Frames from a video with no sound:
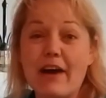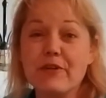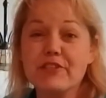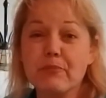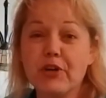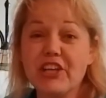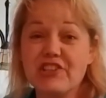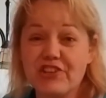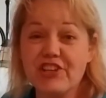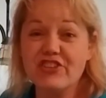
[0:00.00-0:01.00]
That was a
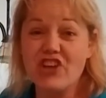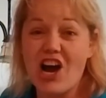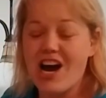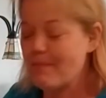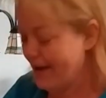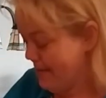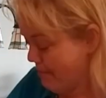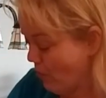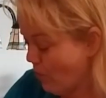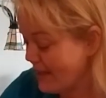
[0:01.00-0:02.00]
pretty dirty job.
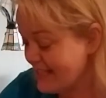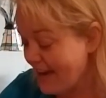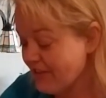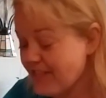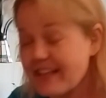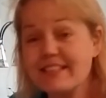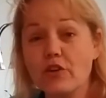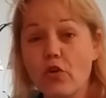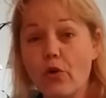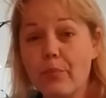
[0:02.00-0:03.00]
But once
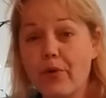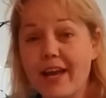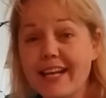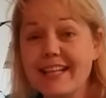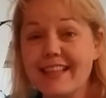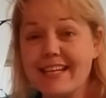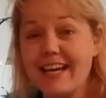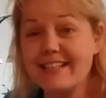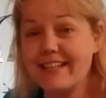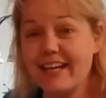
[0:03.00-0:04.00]
everything's incorporated, the
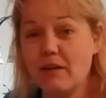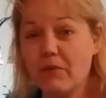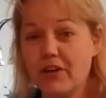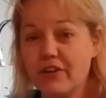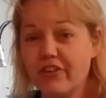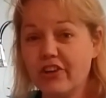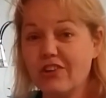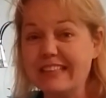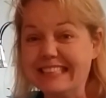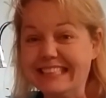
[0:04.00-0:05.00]
next thing I'm gonna
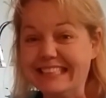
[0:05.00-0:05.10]
do